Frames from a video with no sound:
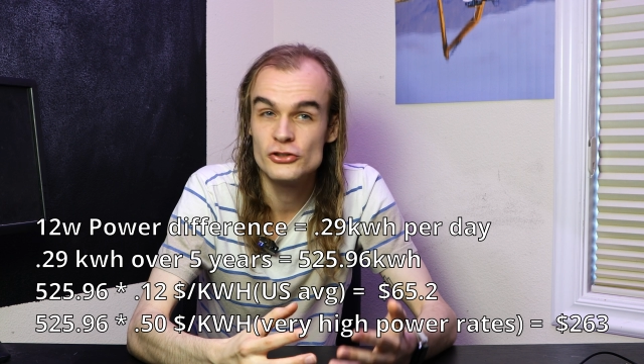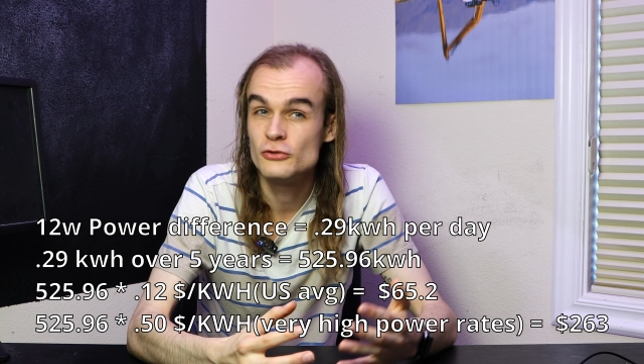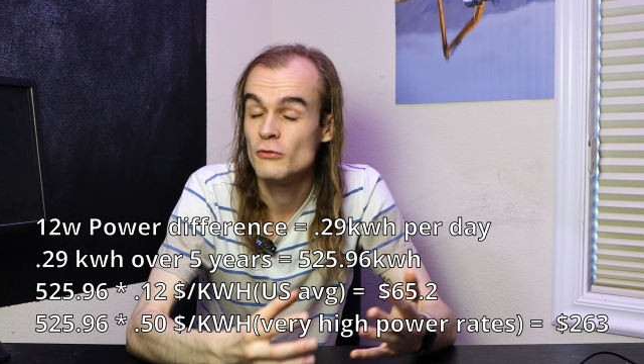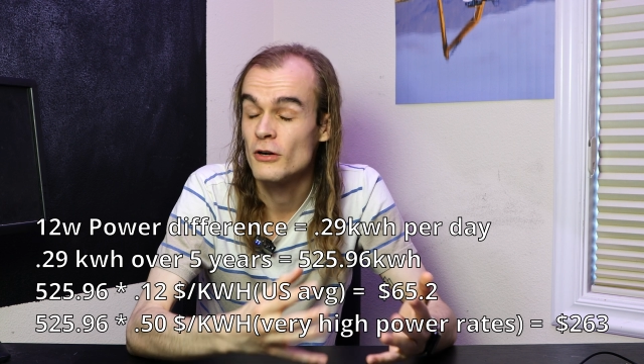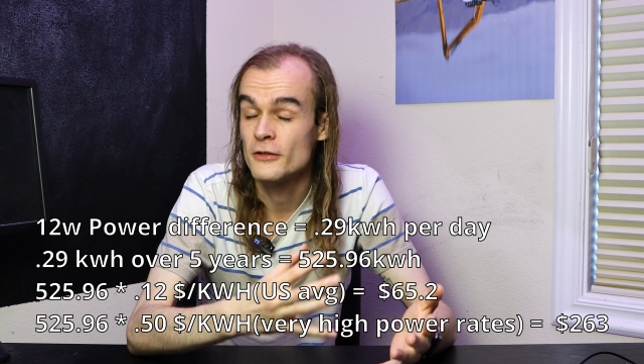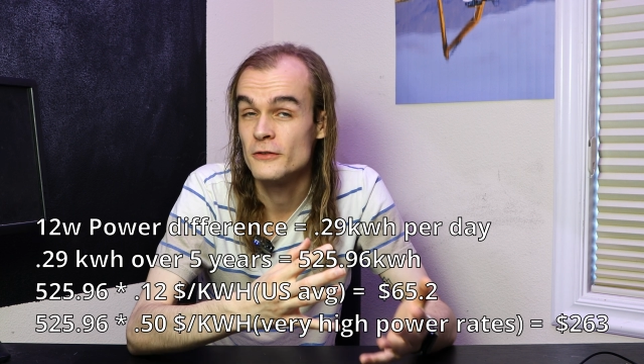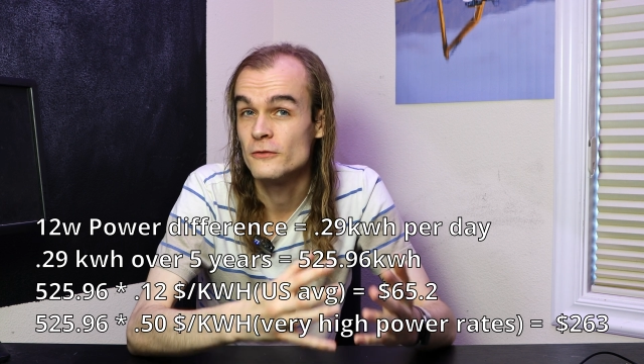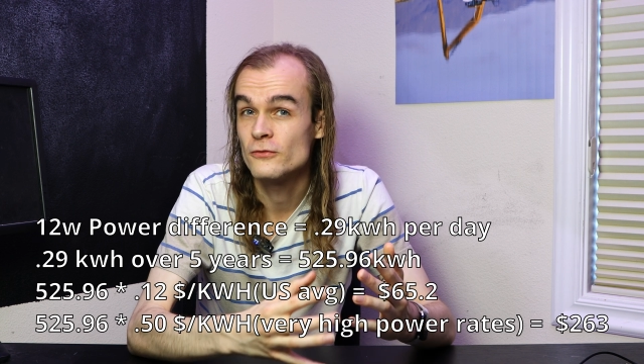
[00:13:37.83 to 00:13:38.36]

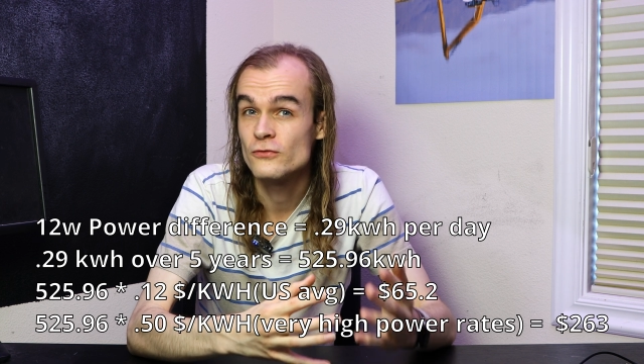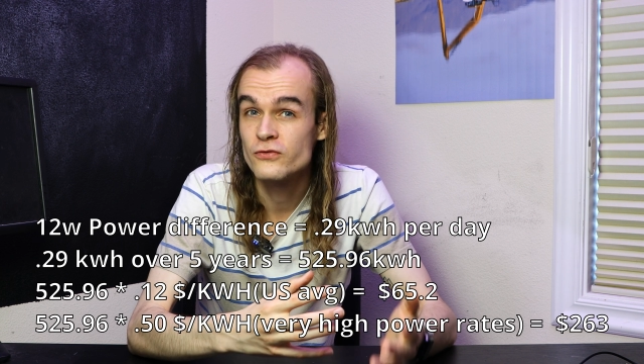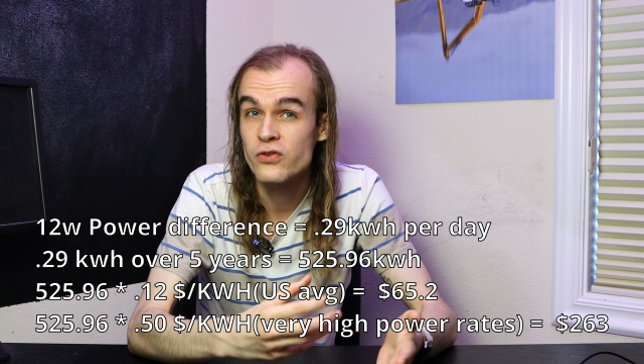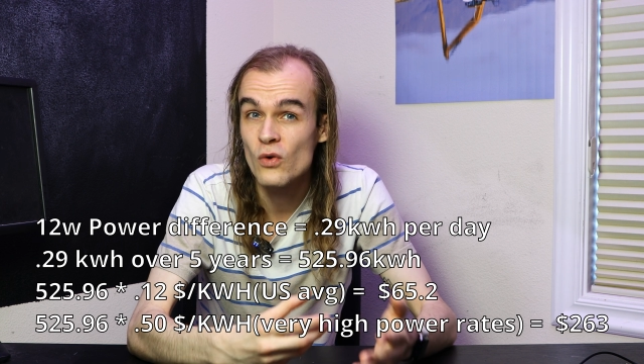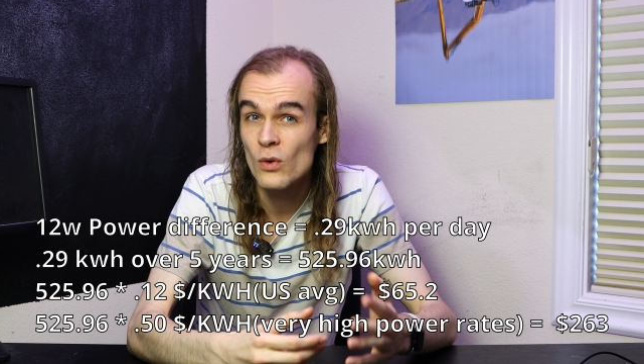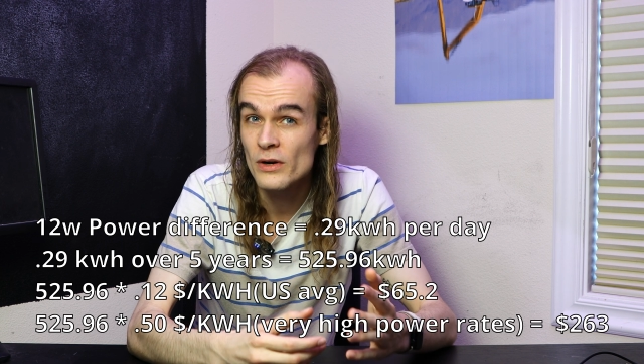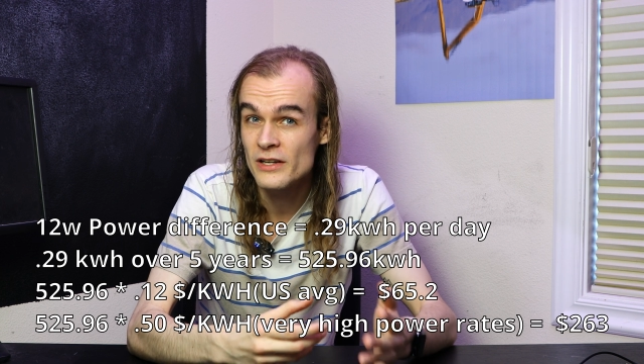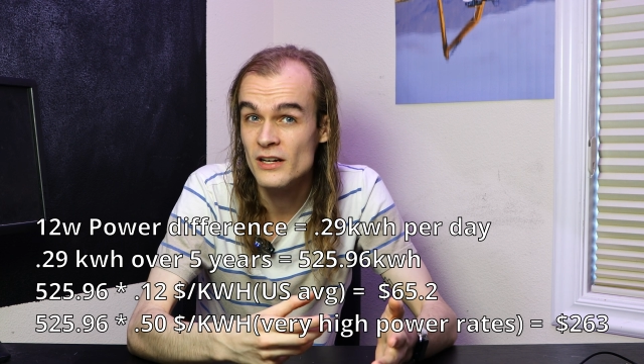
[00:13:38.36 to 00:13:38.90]

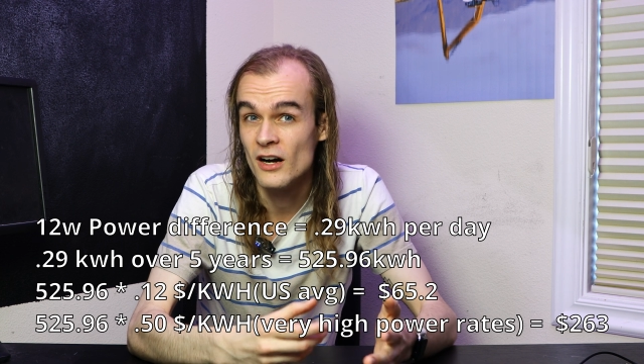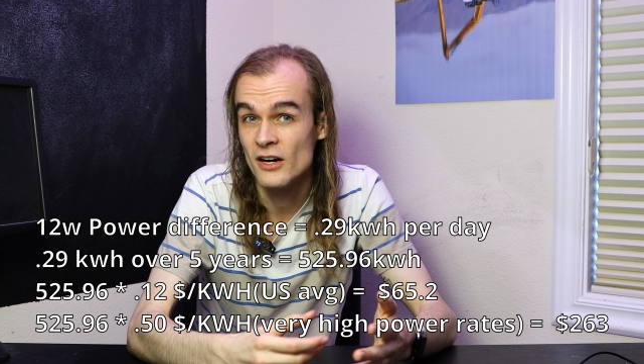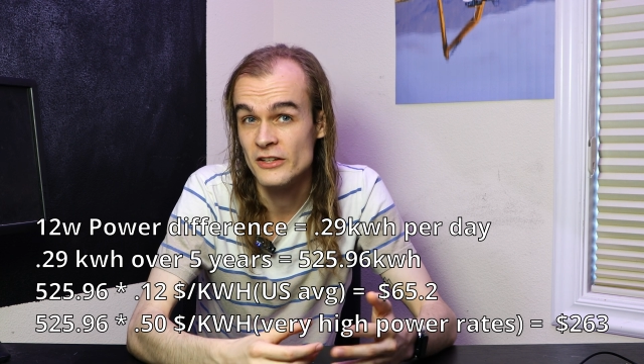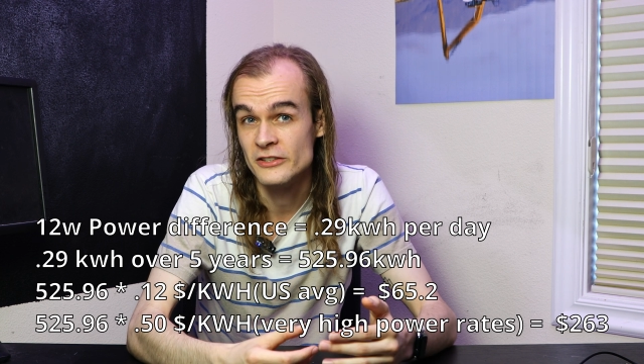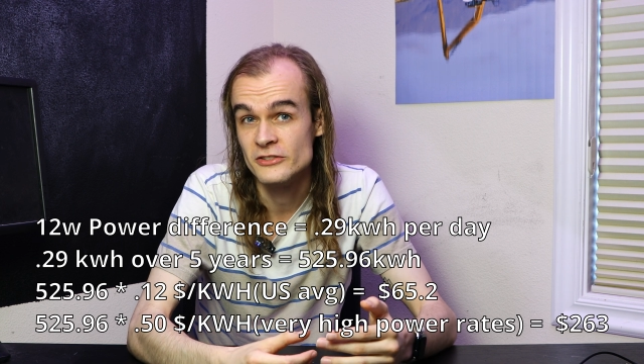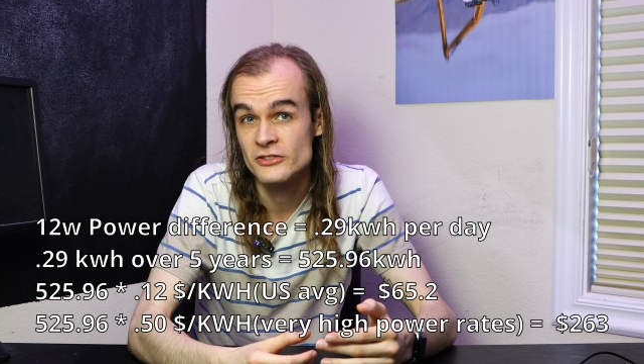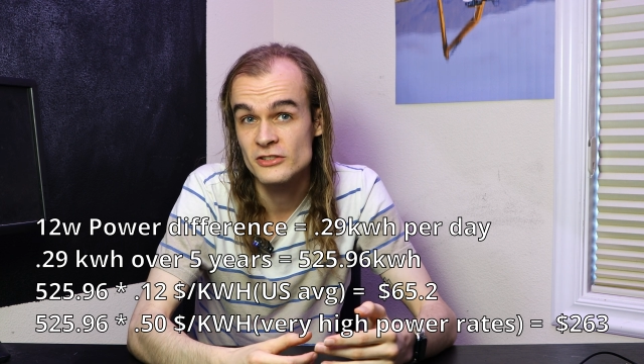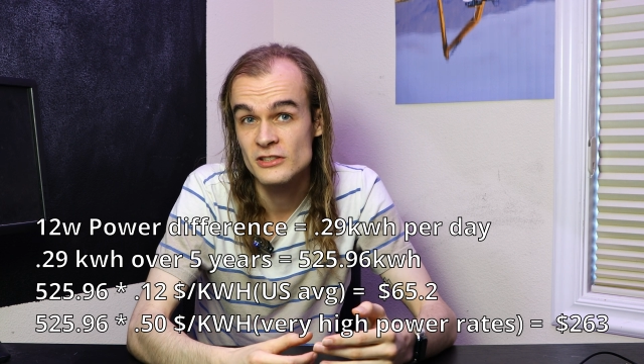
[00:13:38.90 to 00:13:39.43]
$240.